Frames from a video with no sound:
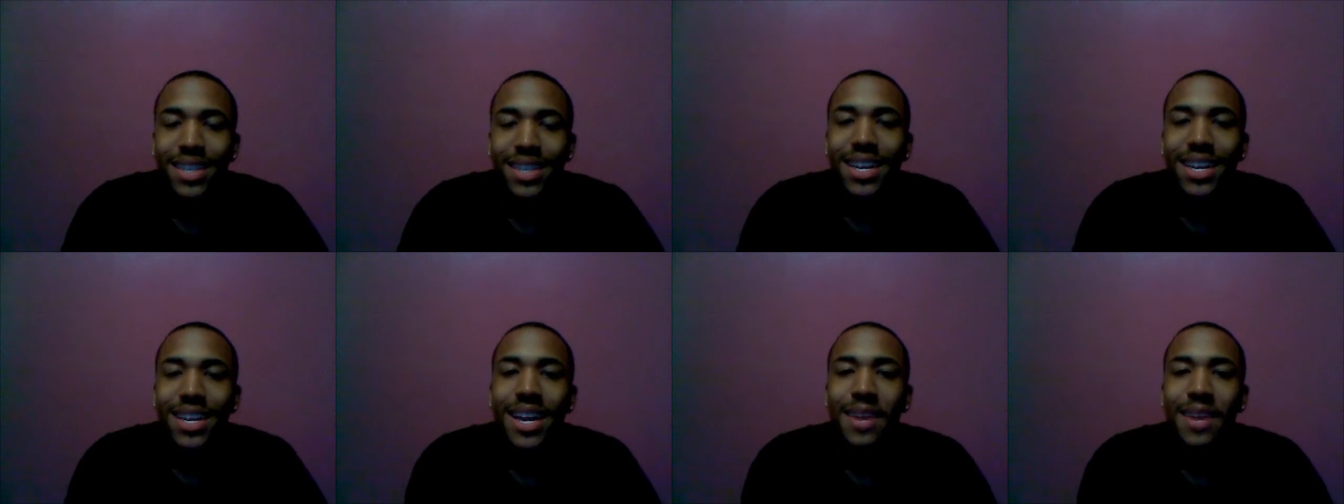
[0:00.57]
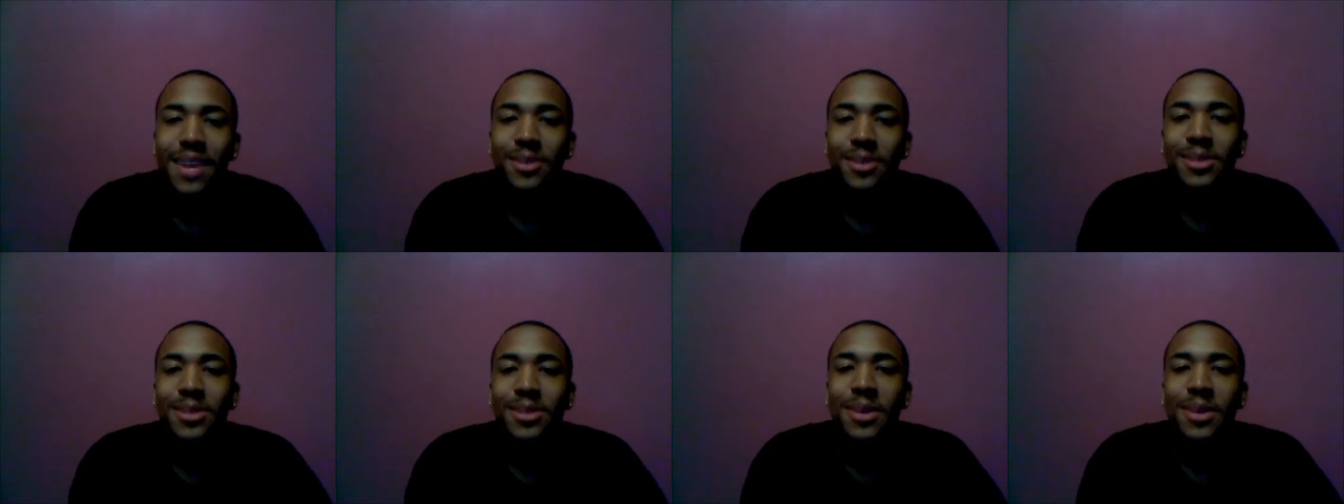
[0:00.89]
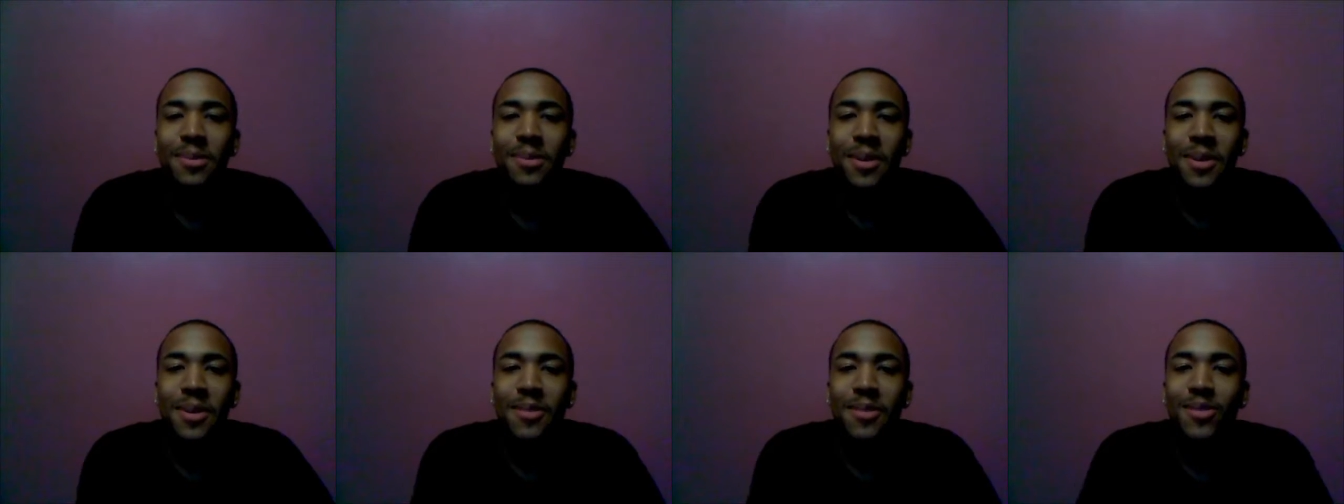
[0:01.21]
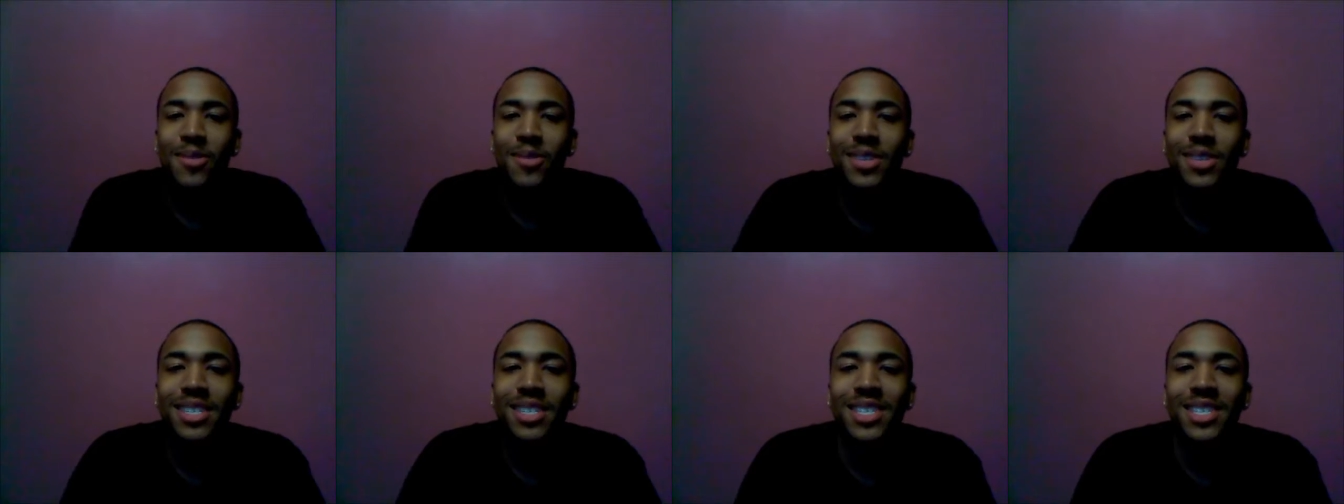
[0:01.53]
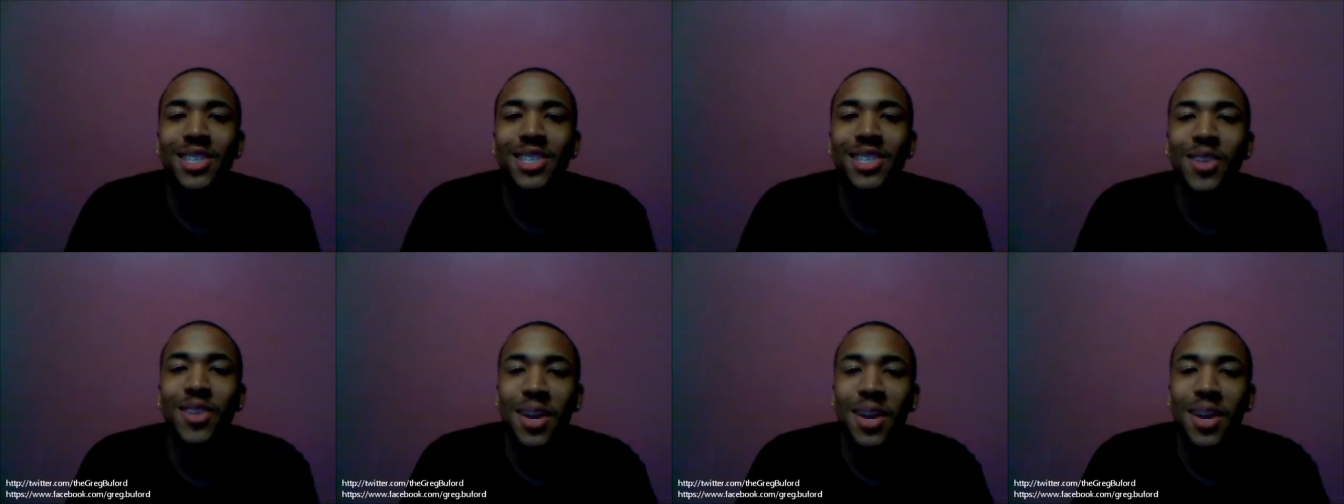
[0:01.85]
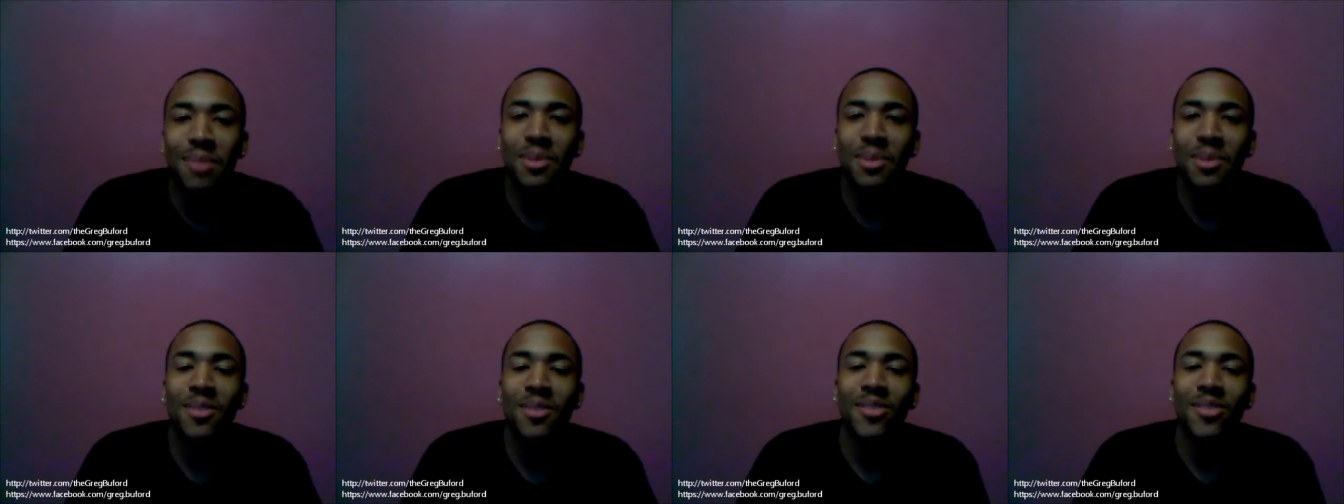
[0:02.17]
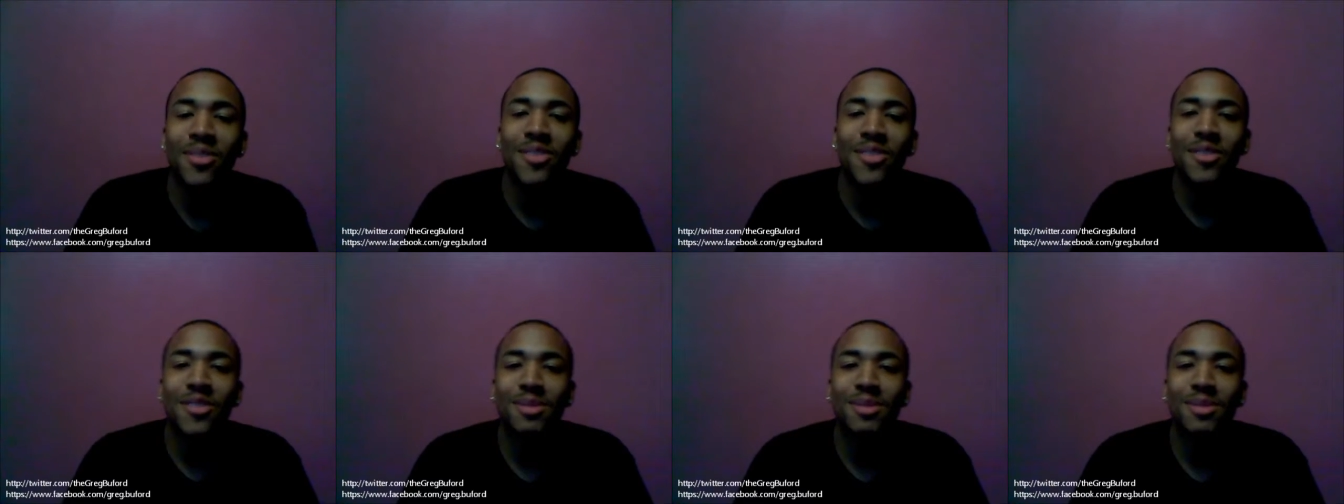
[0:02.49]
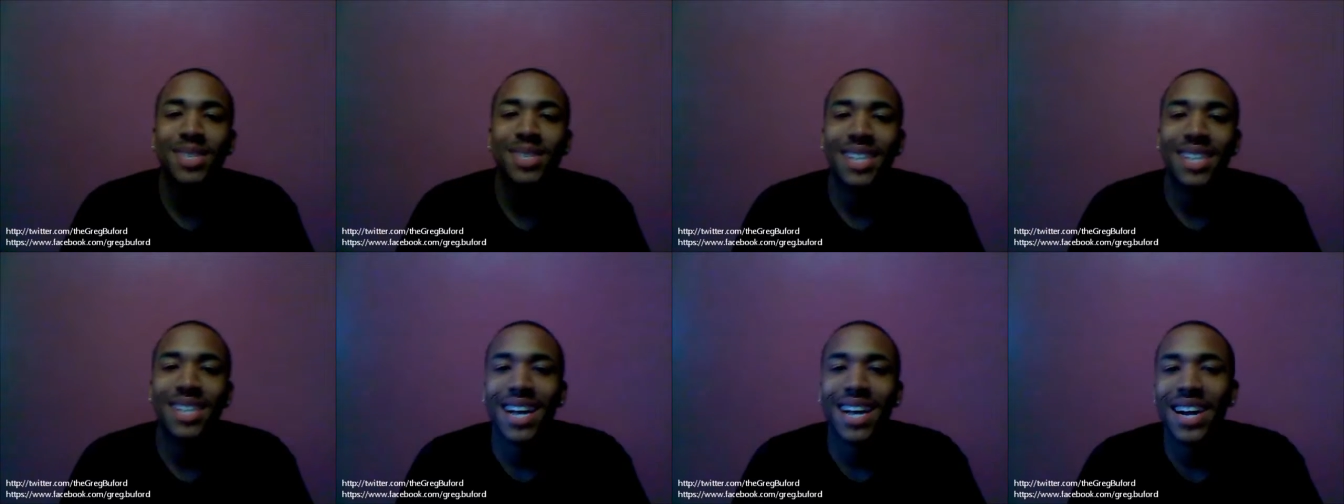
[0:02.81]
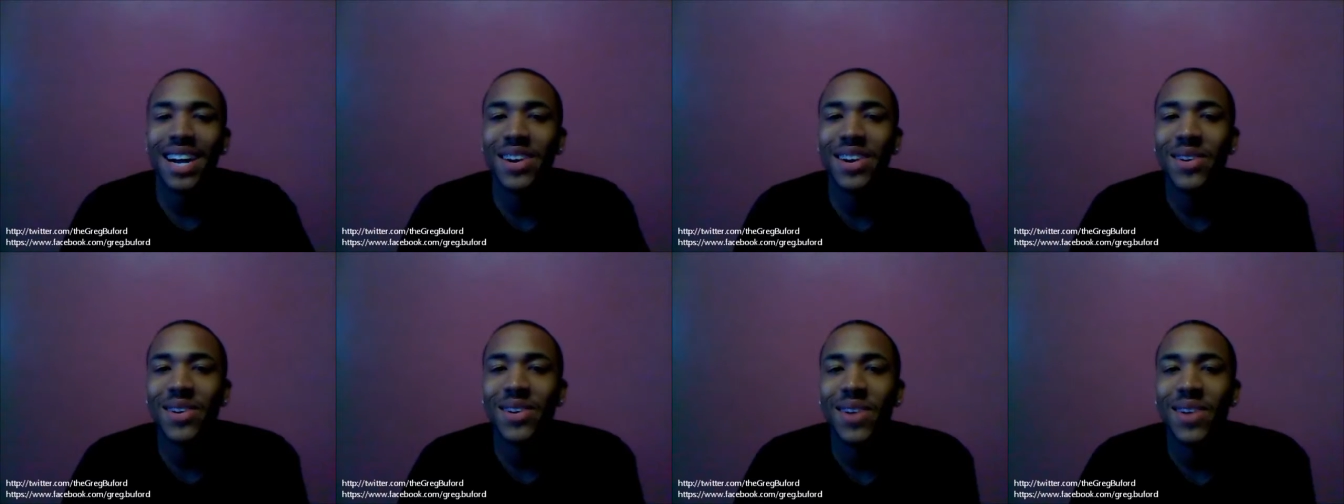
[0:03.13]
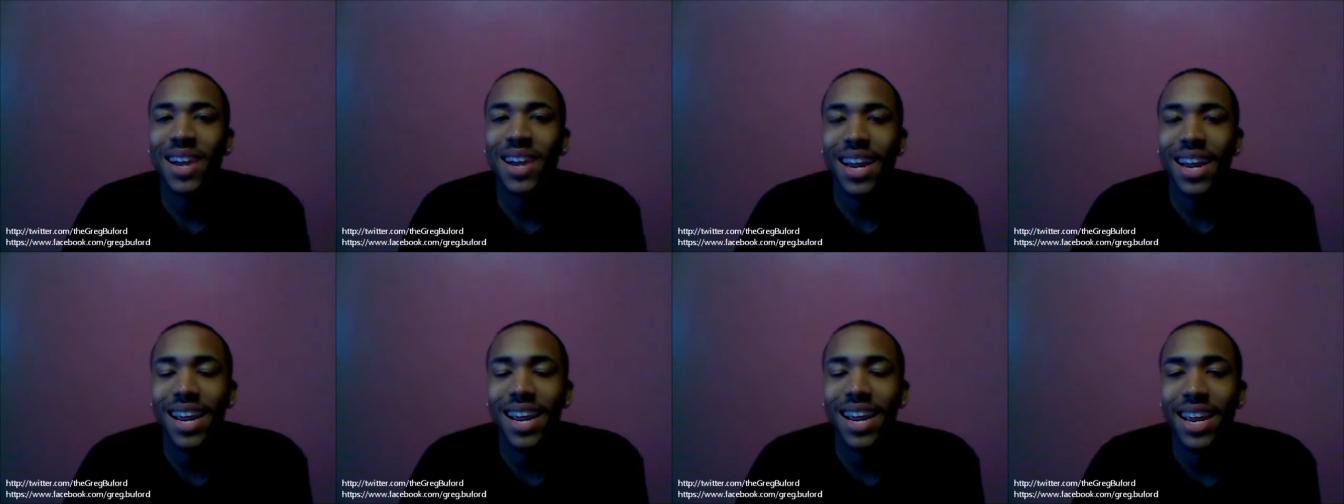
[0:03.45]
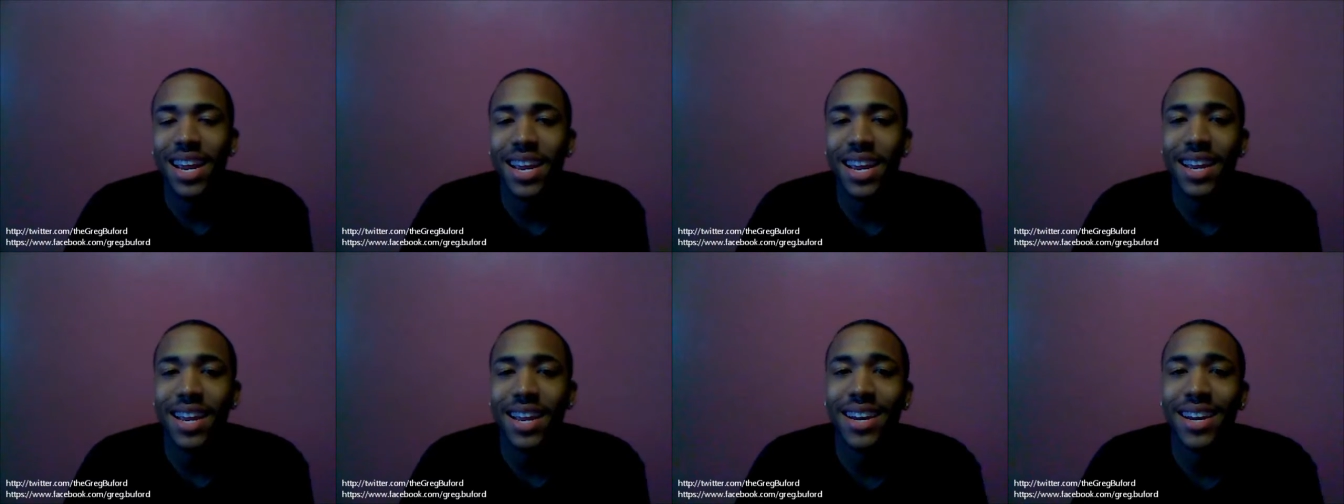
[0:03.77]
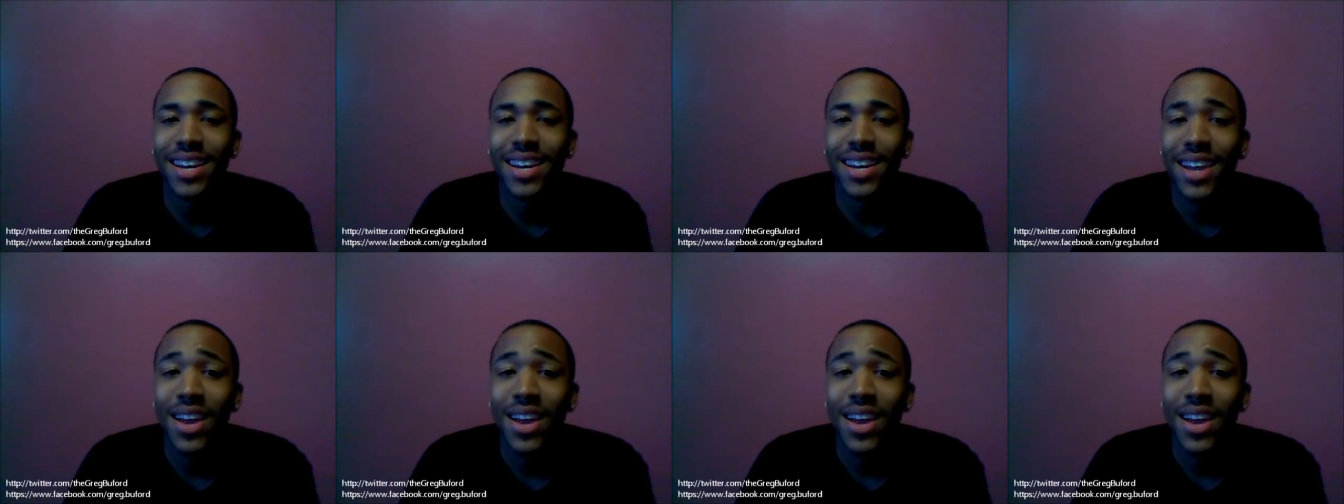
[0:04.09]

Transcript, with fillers: Hey, what's up, everyone? This is Greg Buford from Chicago, and